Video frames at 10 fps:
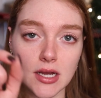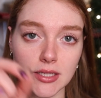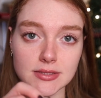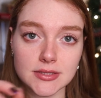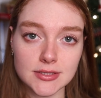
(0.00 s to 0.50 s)

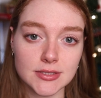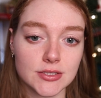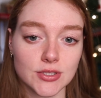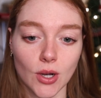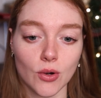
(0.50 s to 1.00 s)
dots,
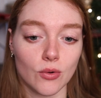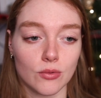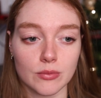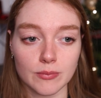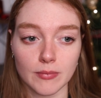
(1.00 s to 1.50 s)
so
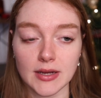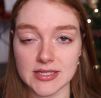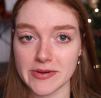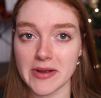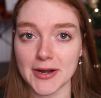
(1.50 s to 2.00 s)

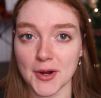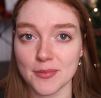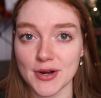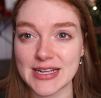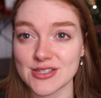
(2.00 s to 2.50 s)
some of mine are
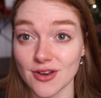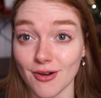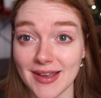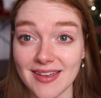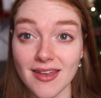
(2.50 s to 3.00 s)
pretty
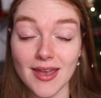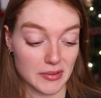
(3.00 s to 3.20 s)
snowy,